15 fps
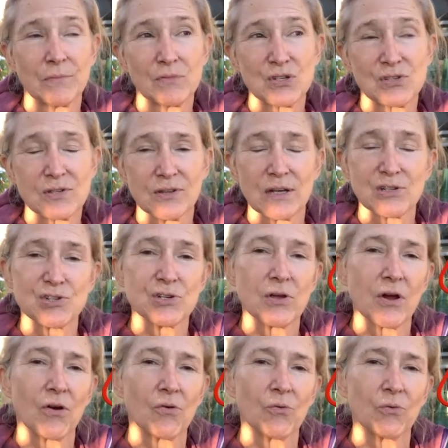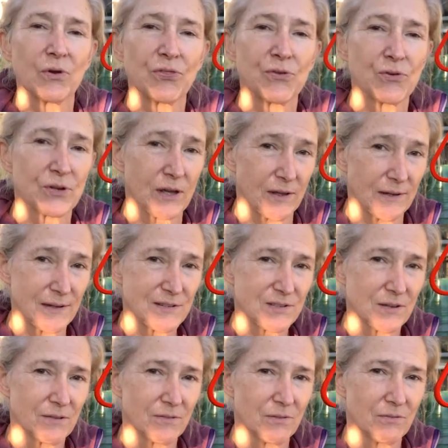Just to let you know, with your
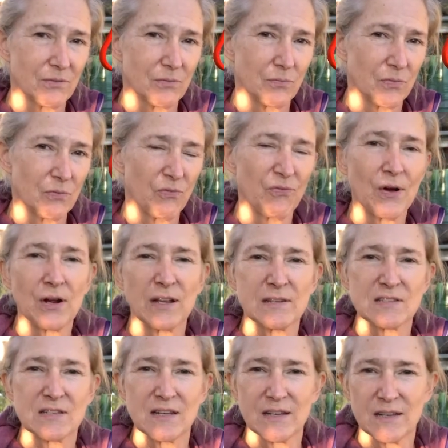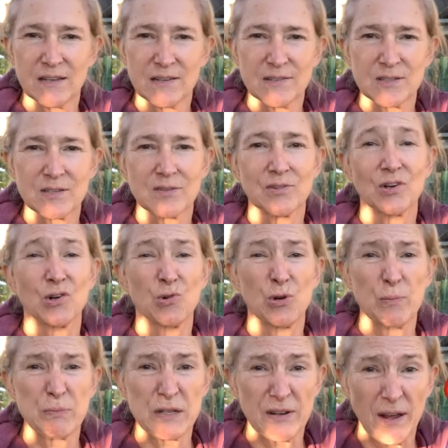cuttings, fungus is the
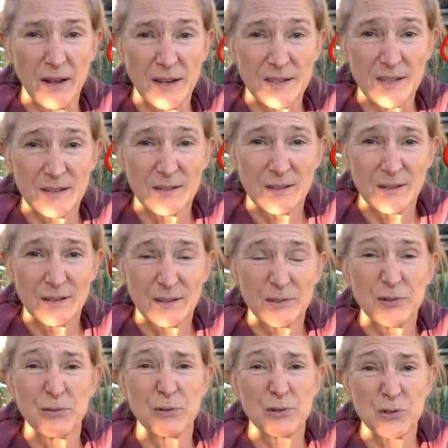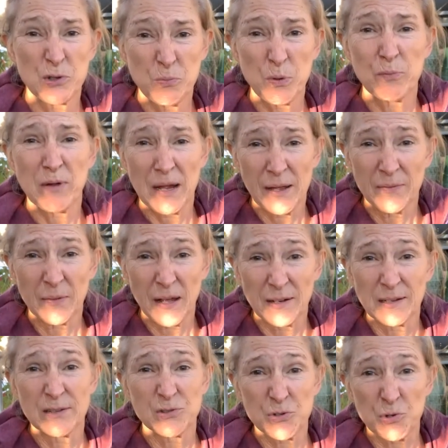kryptonite to the Superman
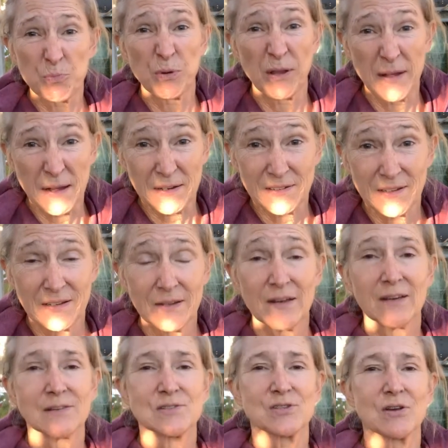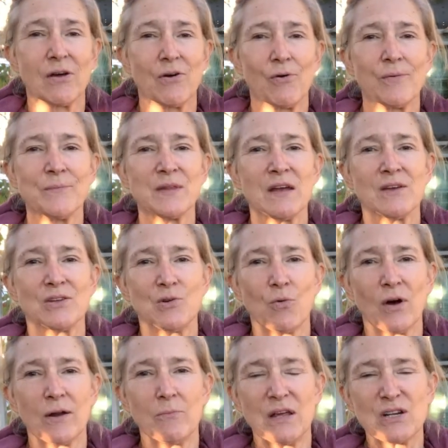that is your plant. So you
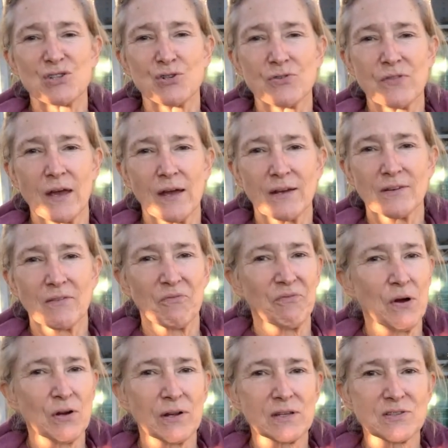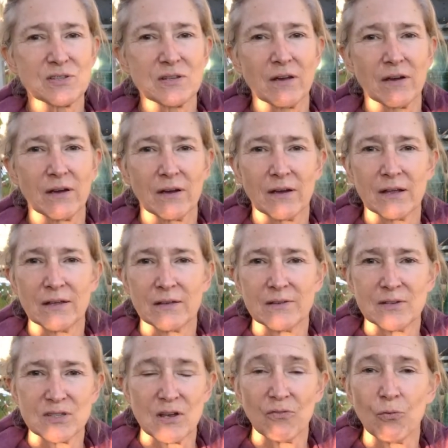want to make sure that fungus
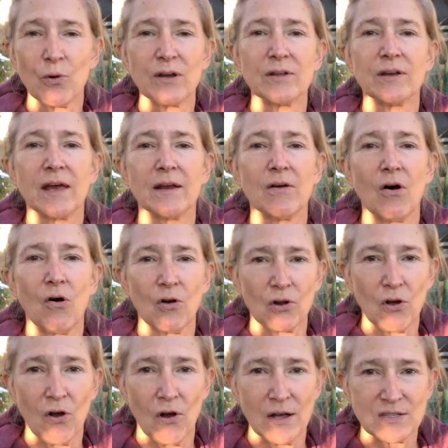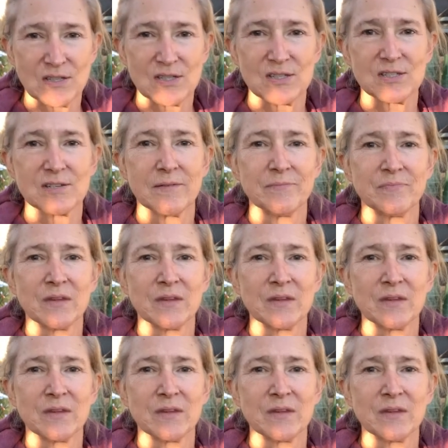is avoided at all costs.